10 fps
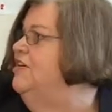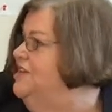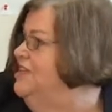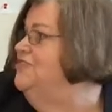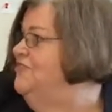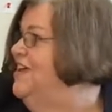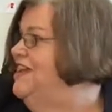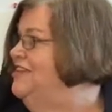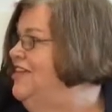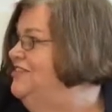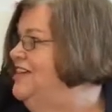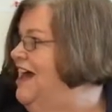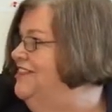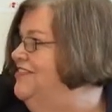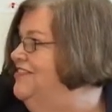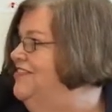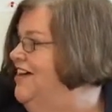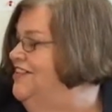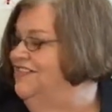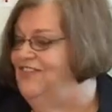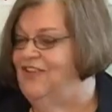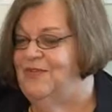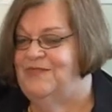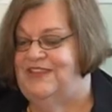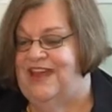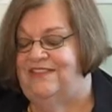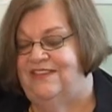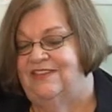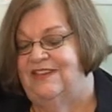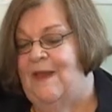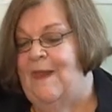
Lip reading: Are to intervene in those kinds of circumstances.